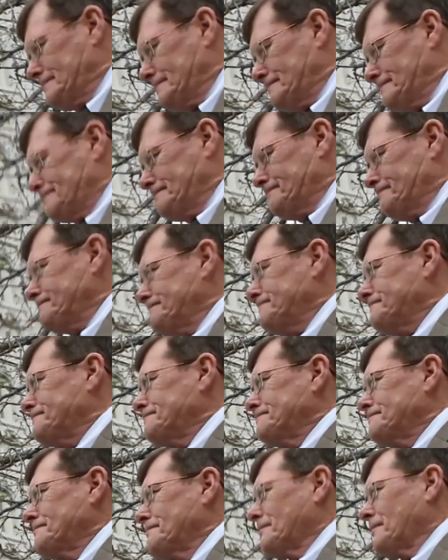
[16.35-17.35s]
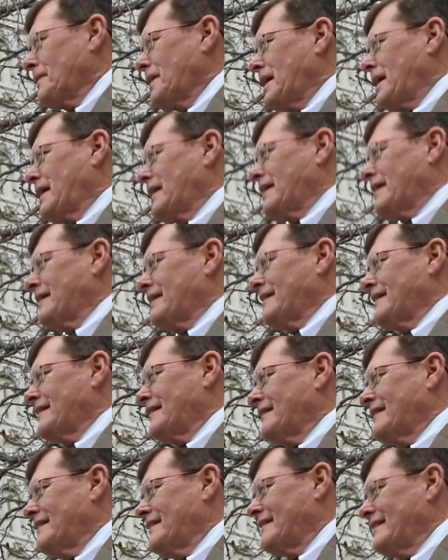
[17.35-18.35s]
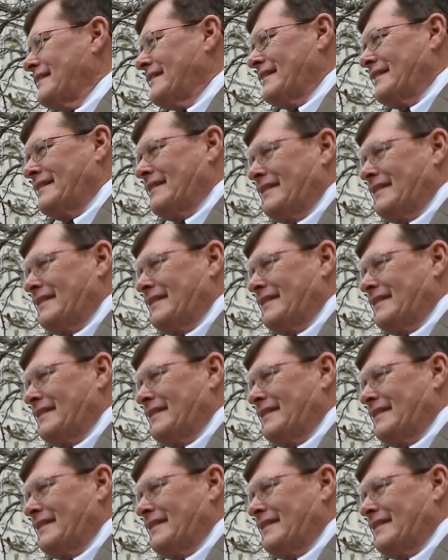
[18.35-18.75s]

church I served as a bishop for five